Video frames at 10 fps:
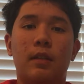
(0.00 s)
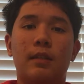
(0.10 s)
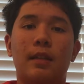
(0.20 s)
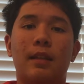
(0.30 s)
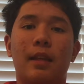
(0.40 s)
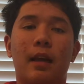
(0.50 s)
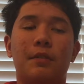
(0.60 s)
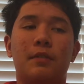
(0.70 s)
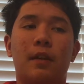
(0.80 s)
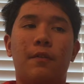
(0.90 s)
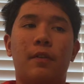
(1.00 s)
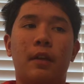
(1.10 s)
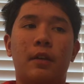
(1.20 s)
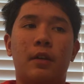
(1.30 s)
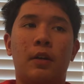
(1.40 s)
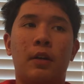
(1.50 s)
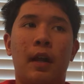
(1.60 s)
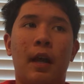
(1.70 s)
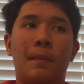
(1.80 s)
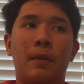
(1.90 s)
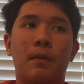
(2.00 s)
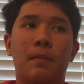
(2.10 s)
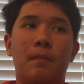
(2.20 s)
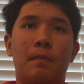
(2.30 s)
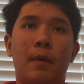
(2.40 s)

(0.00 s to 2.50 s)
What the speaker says: There's a lot of stuff that could happen,